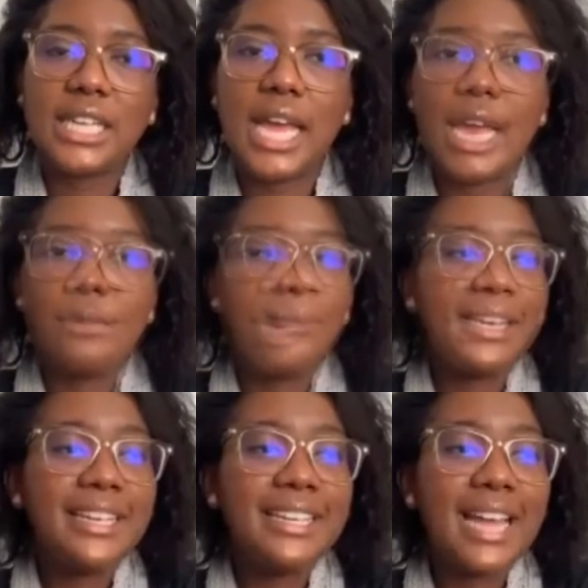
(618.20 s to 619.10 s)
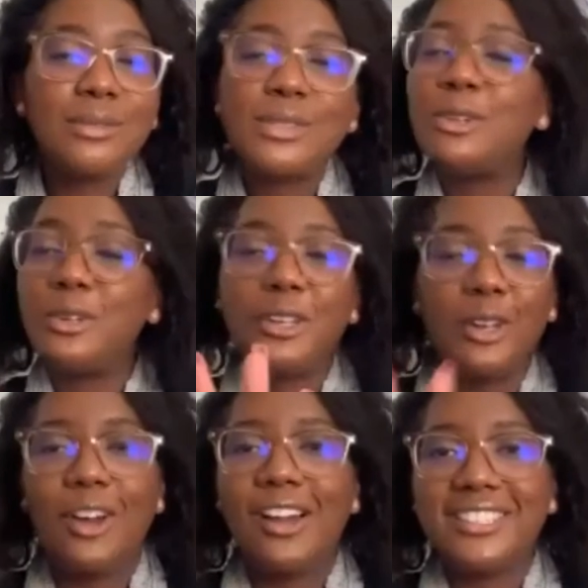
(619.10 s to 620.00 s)
I mean, I'm still learning a
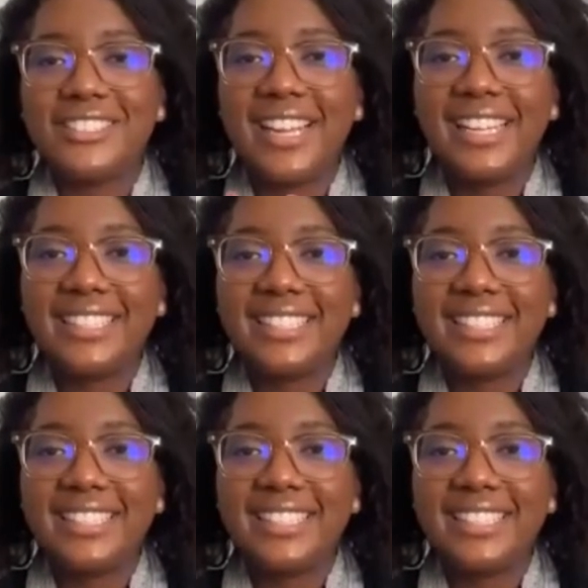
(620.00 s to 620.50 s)
lot, right?